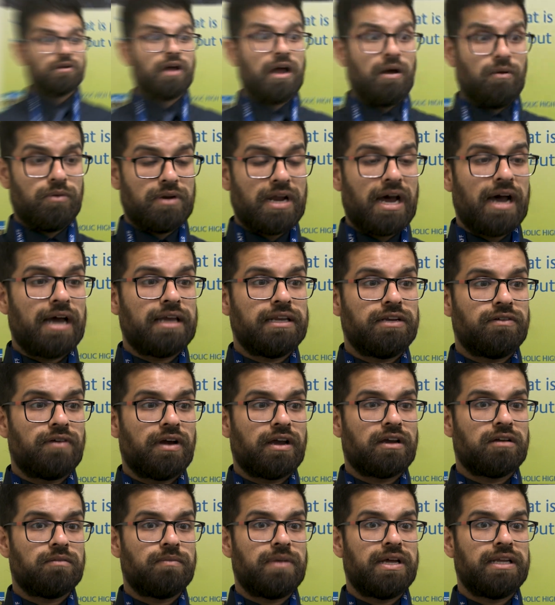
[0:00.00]
I would highly
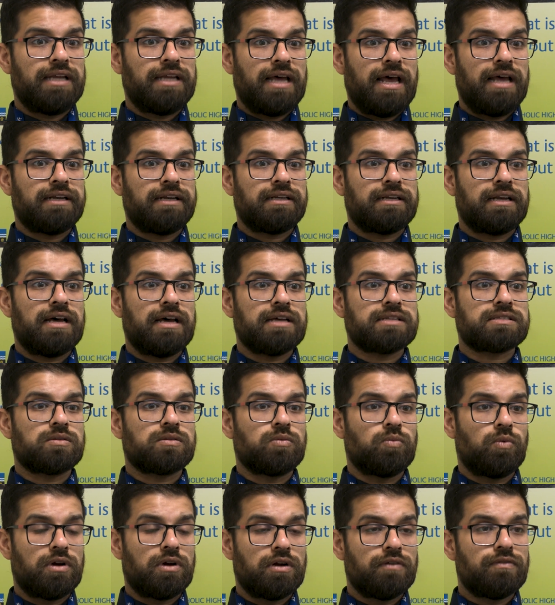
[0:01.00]
recommend EDClass, and
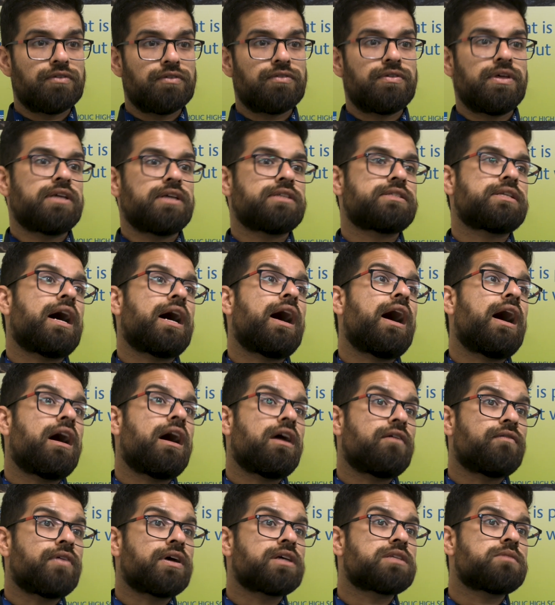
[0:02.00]
one of the things that
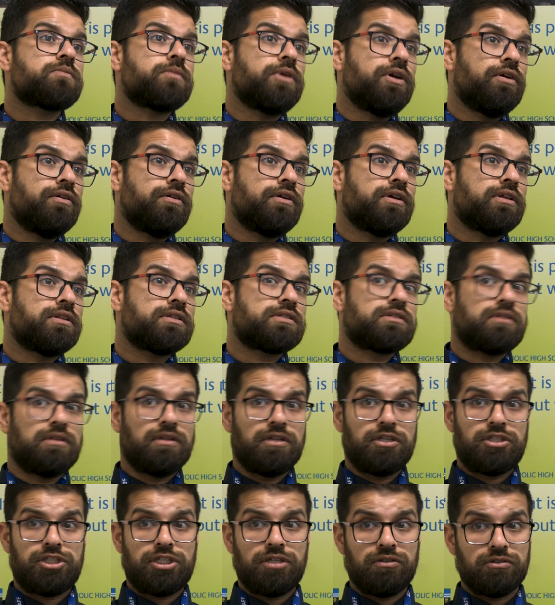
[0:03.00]
I've experienced and the
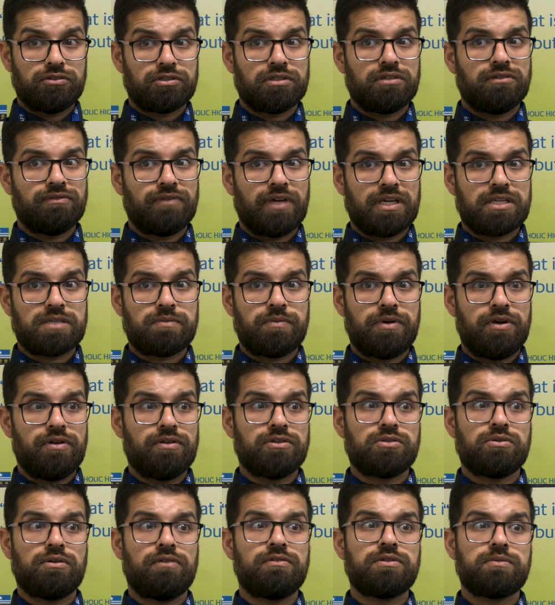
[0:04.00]
children have
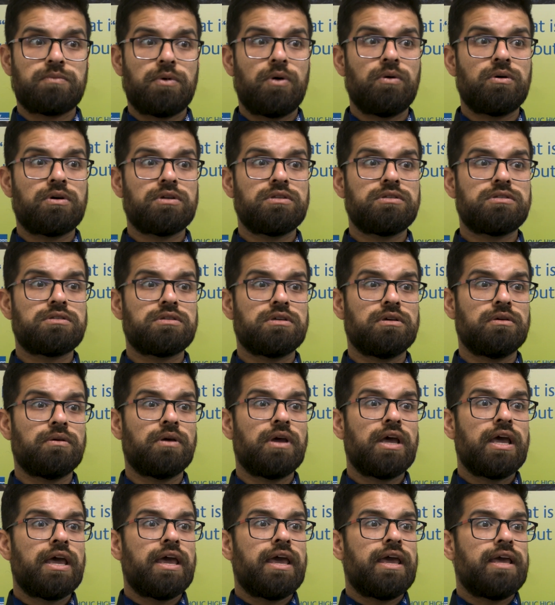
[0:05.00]
experienced who I've spoken to
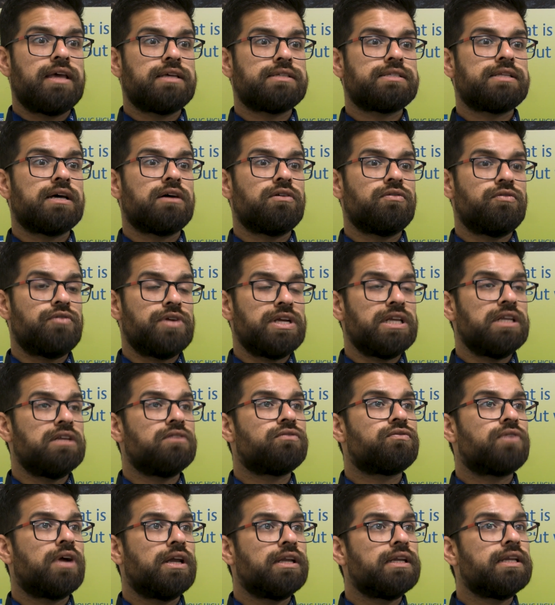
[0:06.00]
is that really
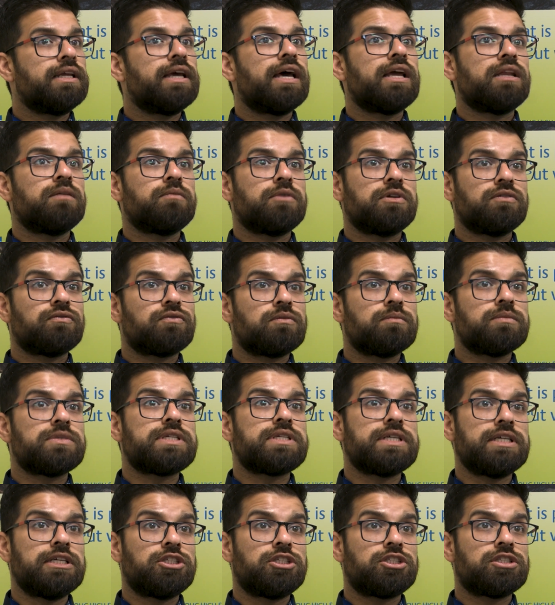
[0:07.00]
friendly element from
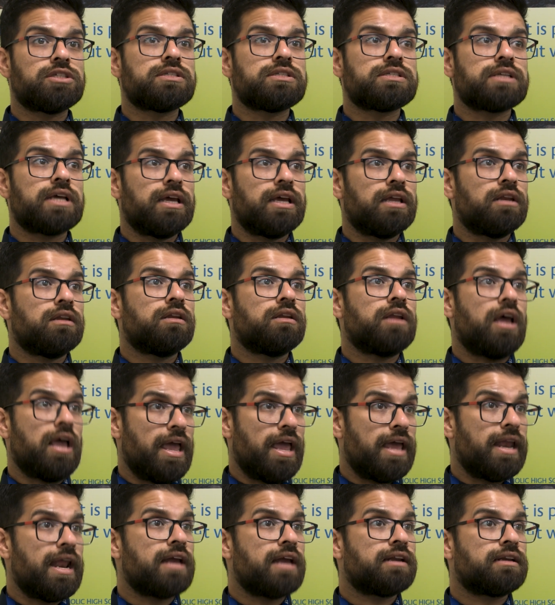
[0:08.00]
teachers in
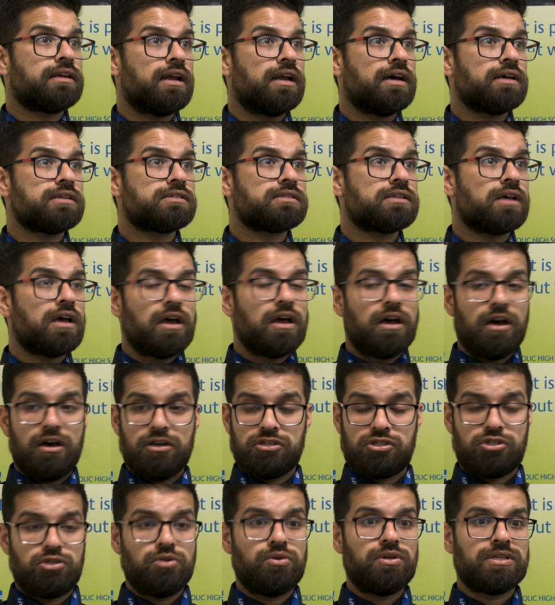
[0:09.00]
EDClass. As
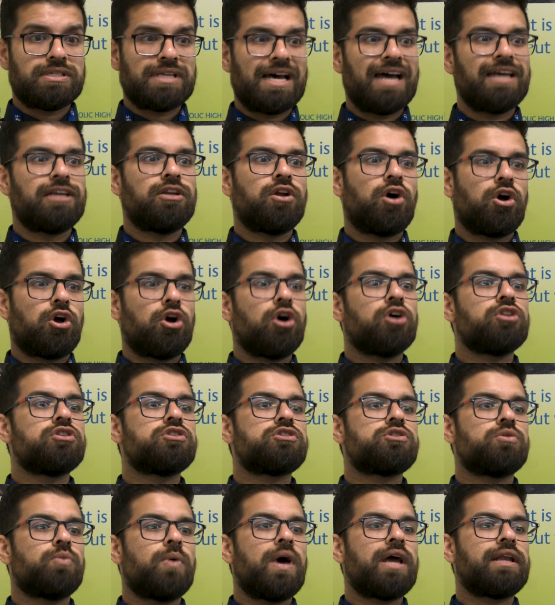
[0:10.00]
soon as I log on
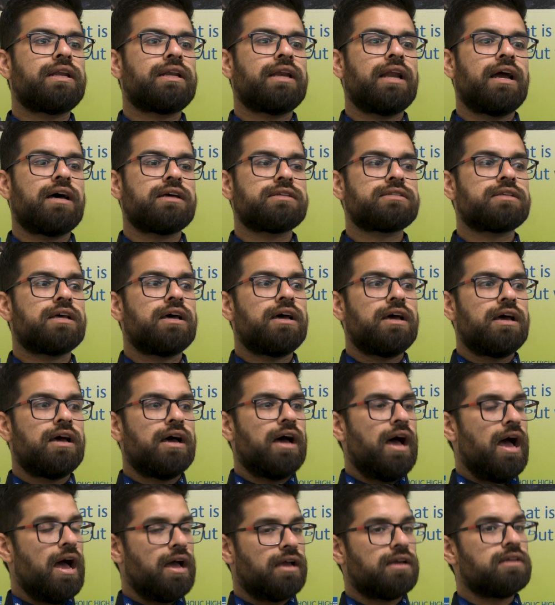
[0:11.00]
to EDClass,
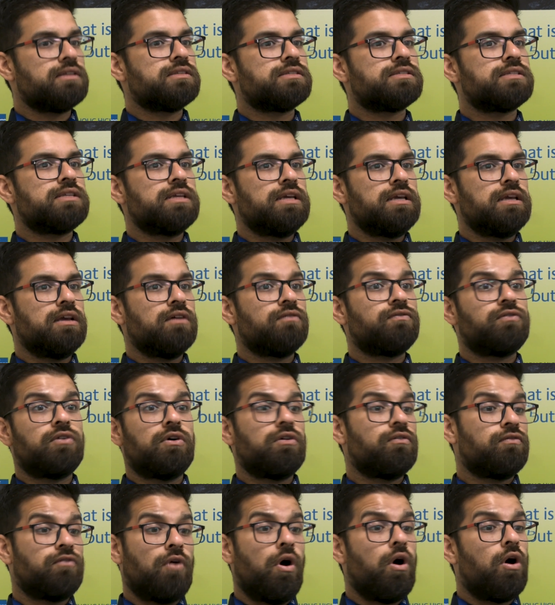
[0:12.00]
I can see,
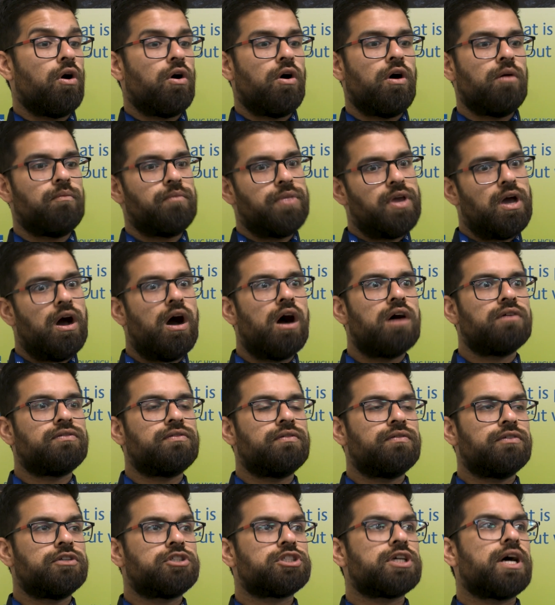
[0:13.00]
on behalf
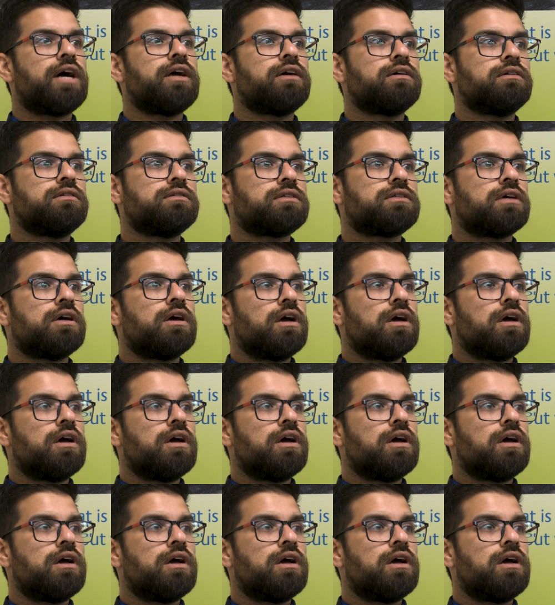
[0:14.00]
of a child,